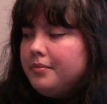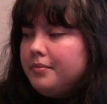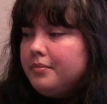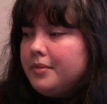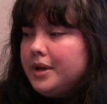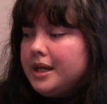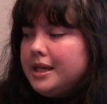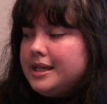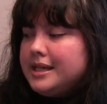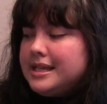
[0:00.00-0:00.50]

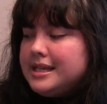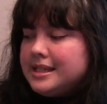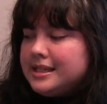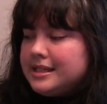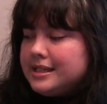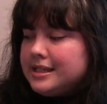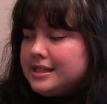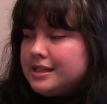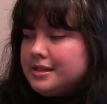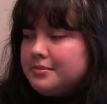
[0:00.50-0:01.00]
my
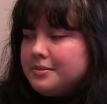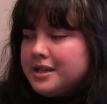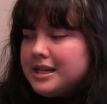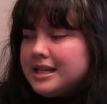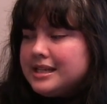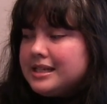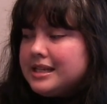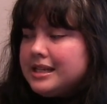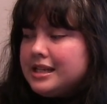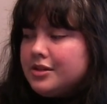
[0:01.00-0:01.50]
nieces,
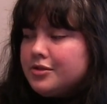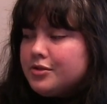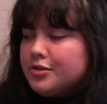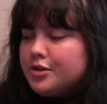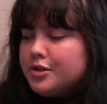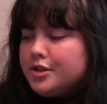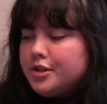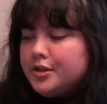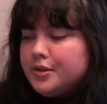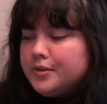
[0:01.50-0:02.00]
because it
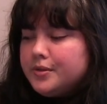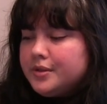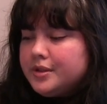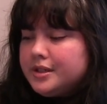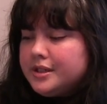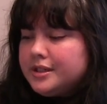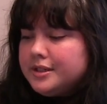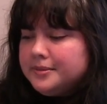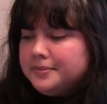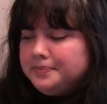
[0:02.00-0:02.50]

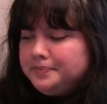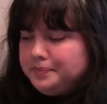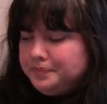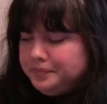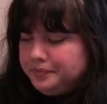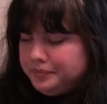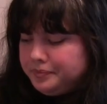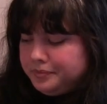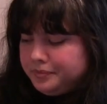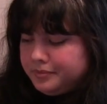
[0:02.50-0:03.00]
introduced
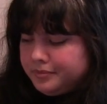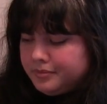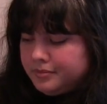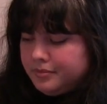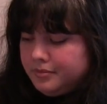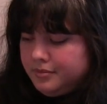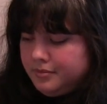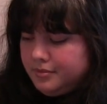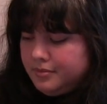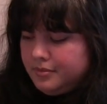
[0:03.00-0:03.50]

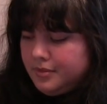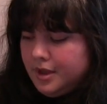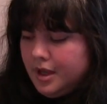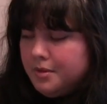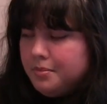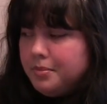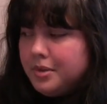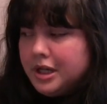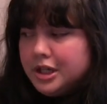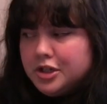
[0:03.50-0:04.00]
a
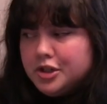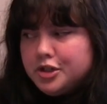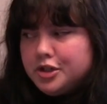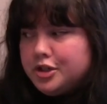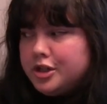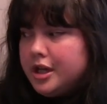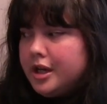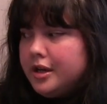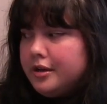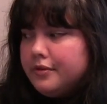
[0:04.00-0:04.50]
bunch
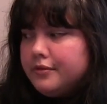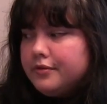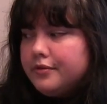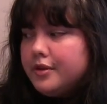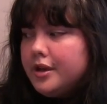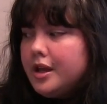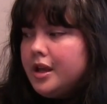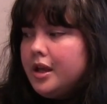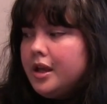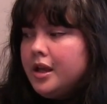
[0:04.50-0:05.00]
of
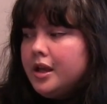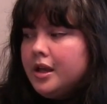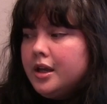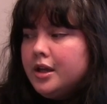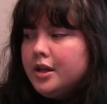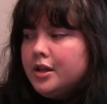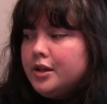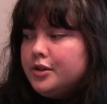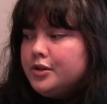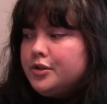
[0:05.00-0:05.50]

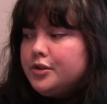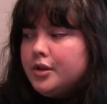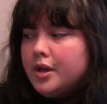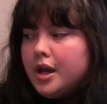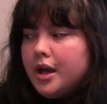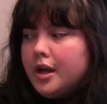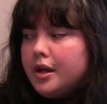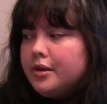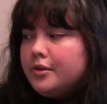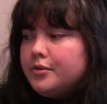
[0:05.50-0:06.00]

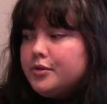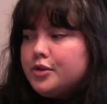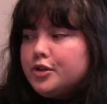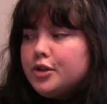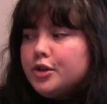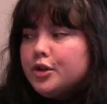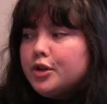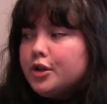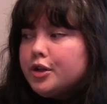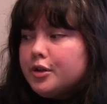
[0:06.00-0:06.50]

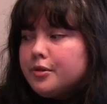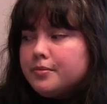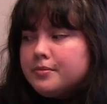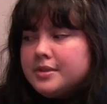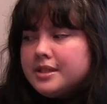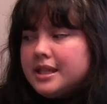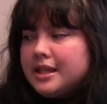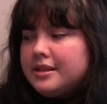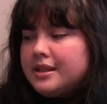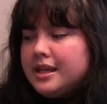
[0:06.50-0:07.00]

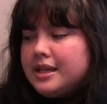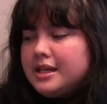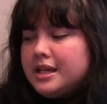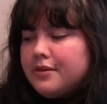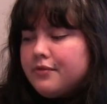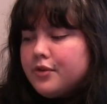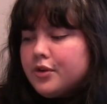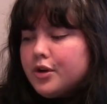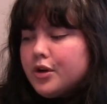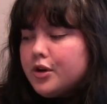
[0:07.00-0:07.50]
terms that they
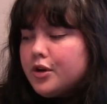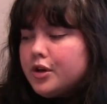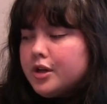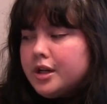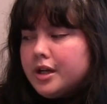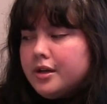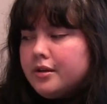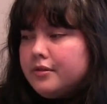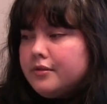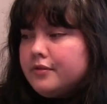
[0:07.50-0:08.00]
never heard
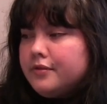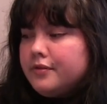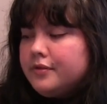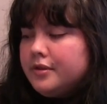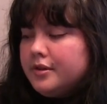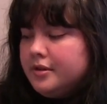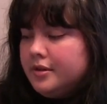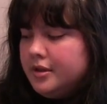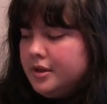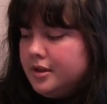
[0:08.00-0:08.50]
of,
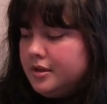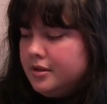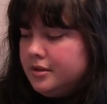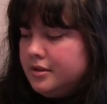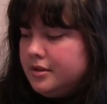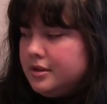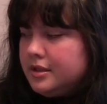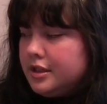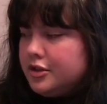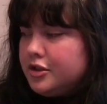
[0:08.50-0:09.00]

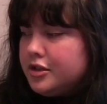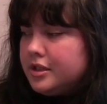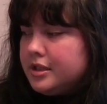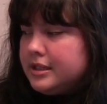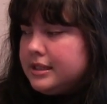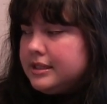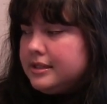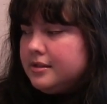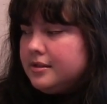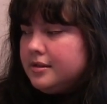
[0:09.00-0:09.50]
such
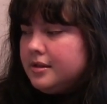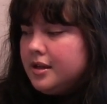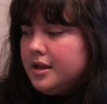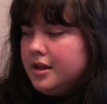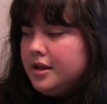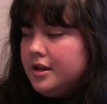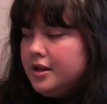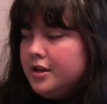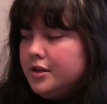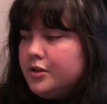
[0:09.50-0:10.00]
as
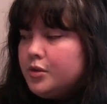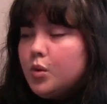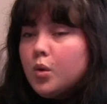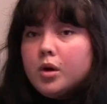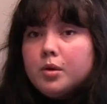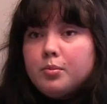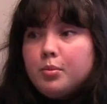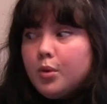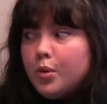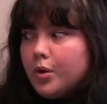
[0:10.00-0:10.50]

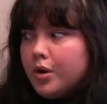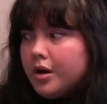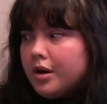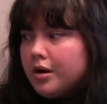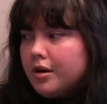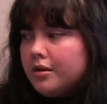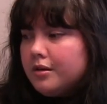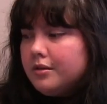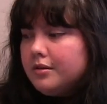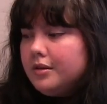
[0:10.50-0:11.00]

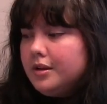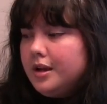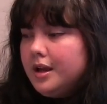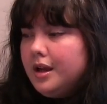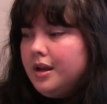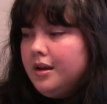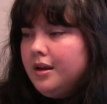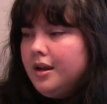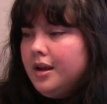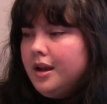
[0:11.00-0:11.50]
torpor
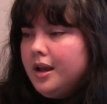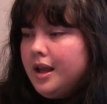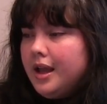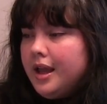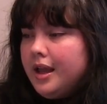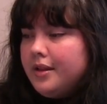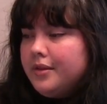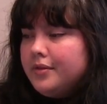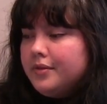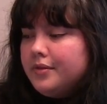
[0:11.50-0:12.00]

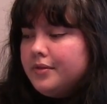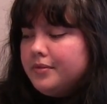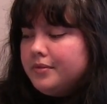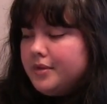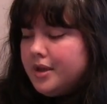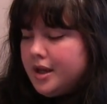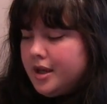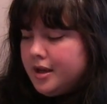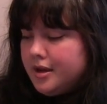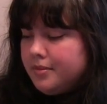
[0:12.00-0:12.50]
and
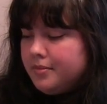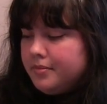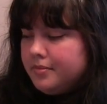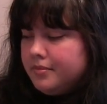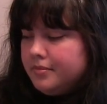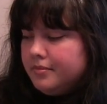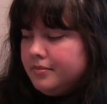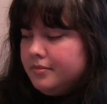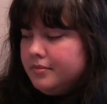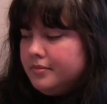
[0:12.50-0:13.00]

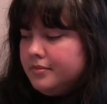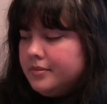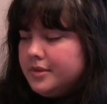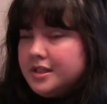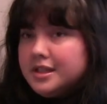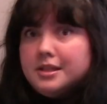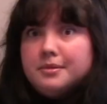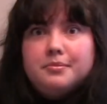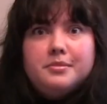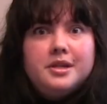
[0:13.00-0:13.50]
the
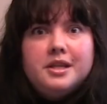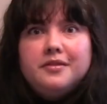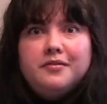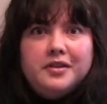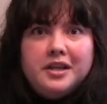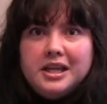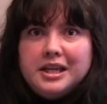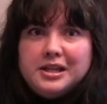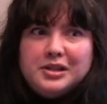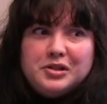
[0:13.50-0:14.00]

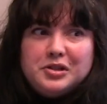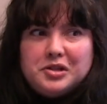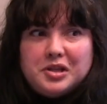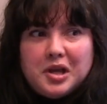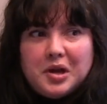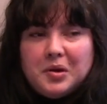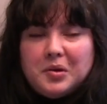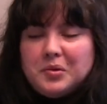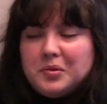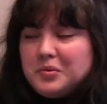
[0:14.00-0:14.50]
Subnivian
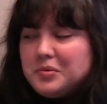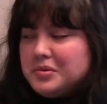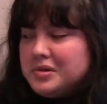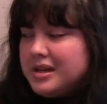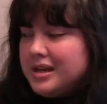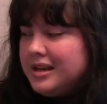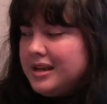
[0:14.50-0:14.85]
Zone.